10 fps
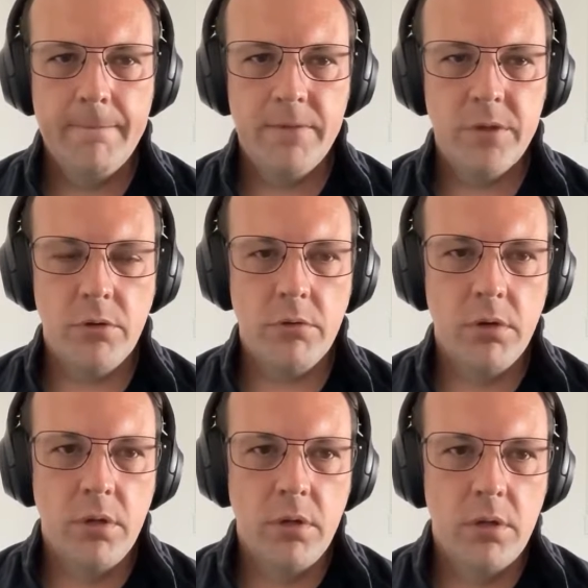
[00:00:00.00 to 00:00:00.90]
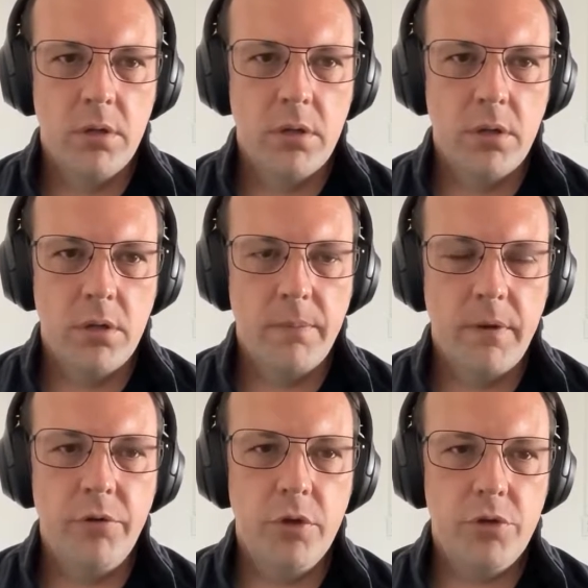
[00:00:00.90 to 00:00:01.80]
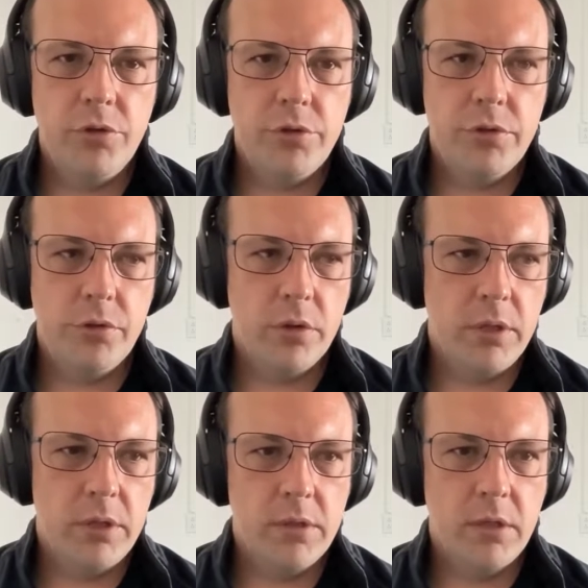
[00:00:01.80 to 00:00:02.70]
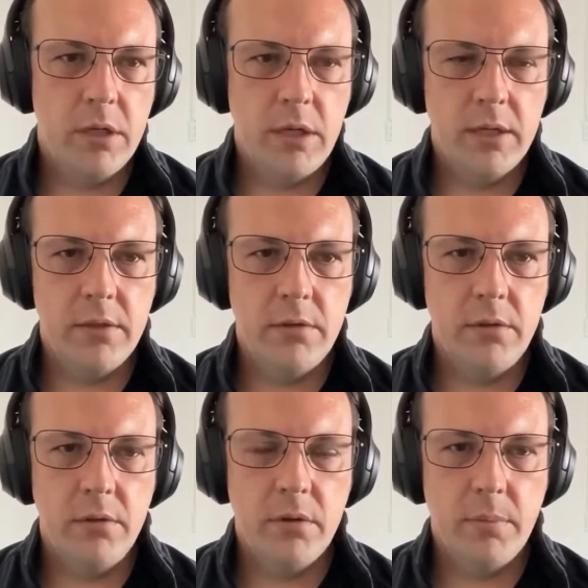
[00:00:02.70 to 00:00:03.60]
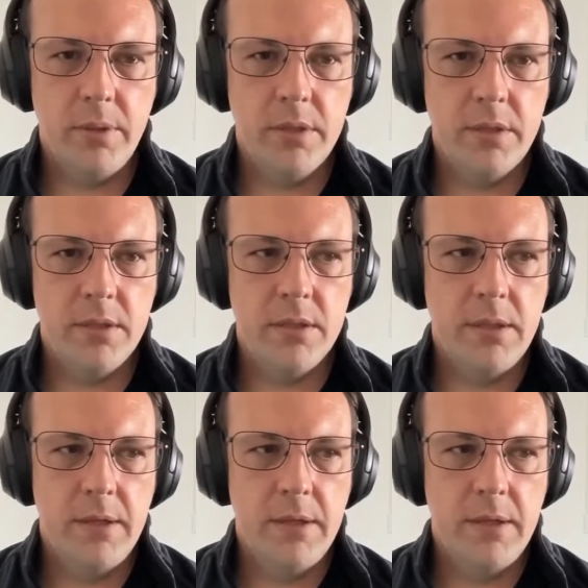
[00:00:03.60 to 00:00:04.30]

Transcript: So if you're struggling to connect to your business,